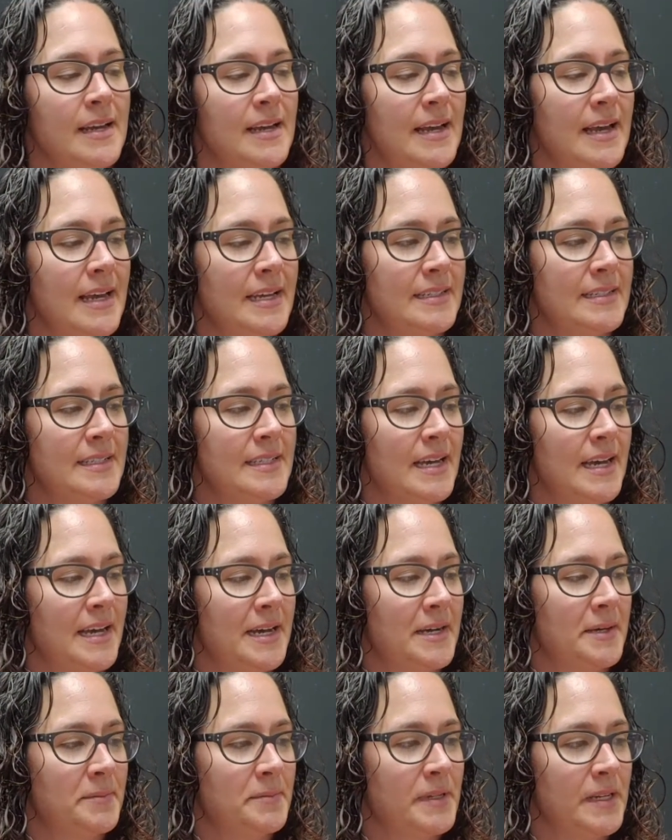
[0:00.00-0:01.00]
And,
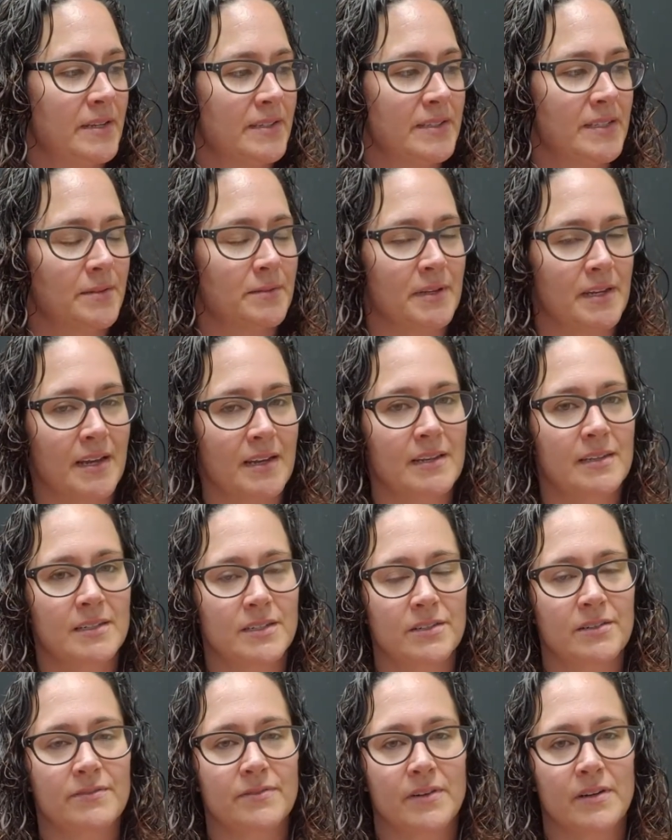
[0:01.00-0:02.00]
it's something I can
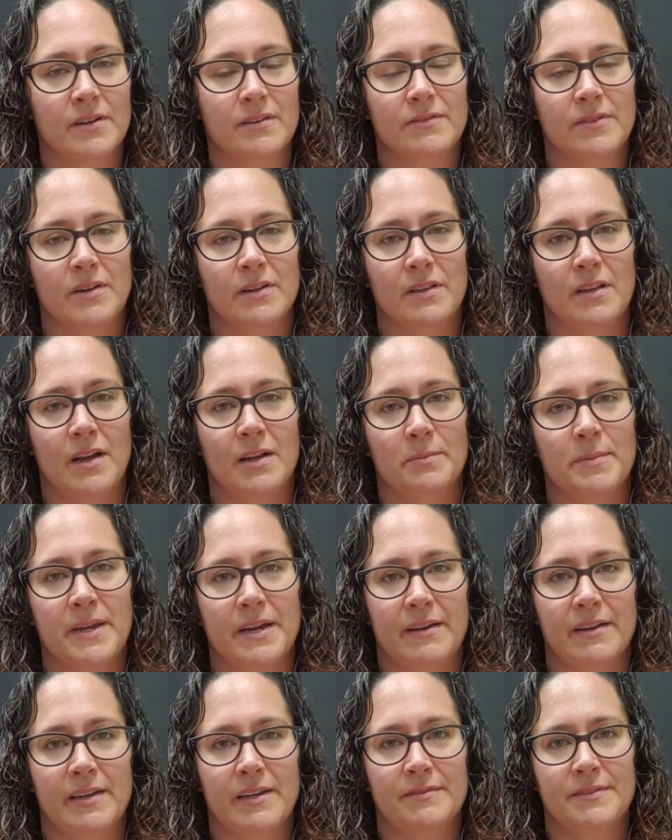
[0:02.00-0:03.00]
do for a long
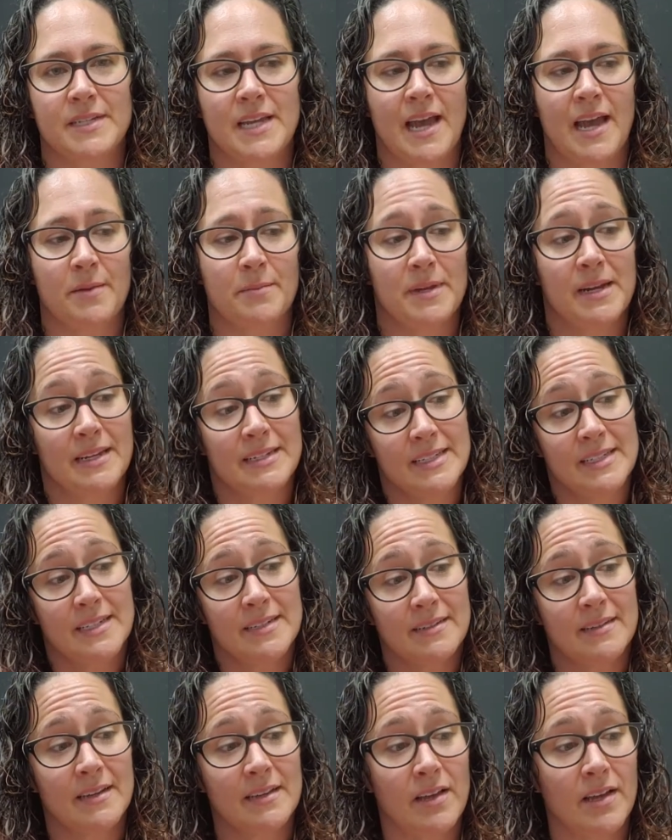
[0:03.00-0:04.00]
period of time. And I
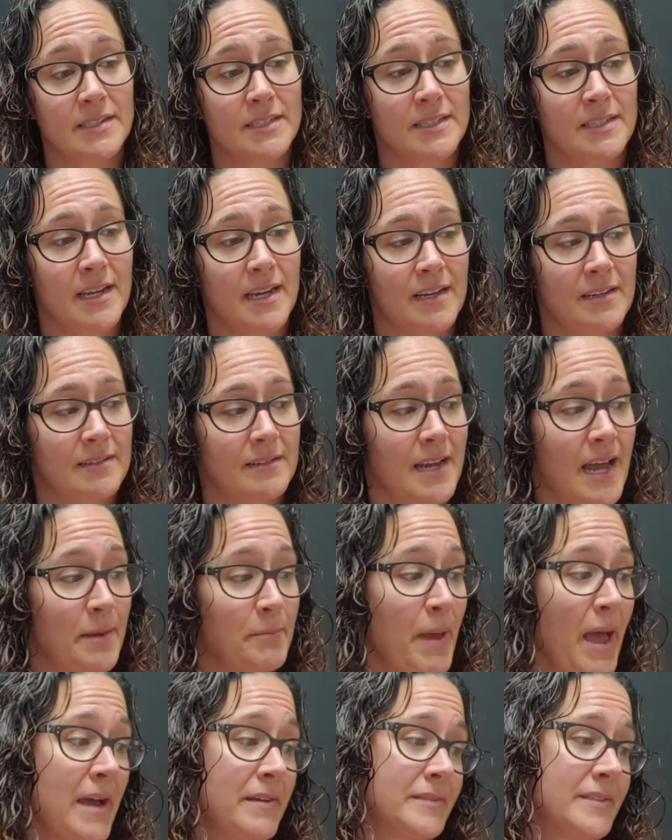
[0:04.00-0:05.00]
did, and I lost
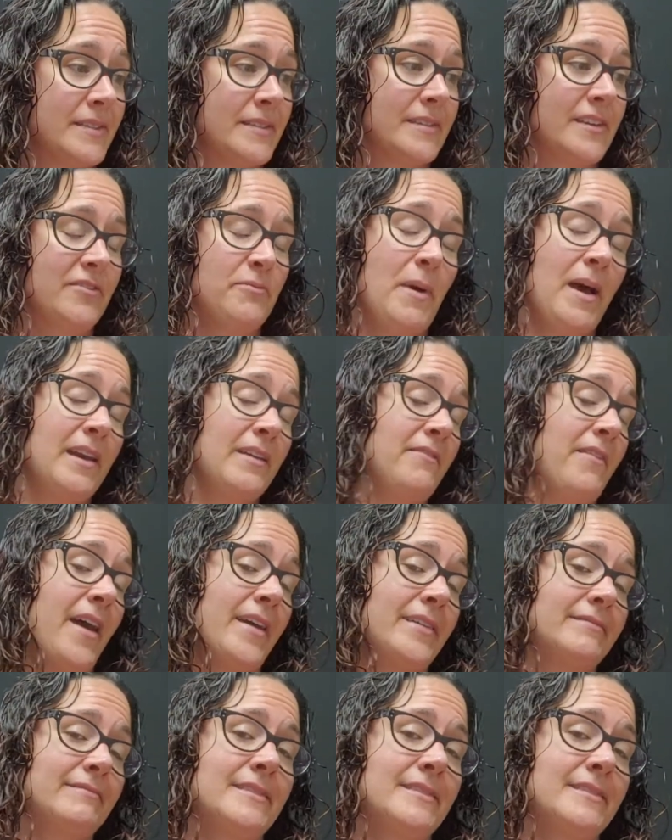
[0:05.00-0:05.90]
9 pounds of body fat.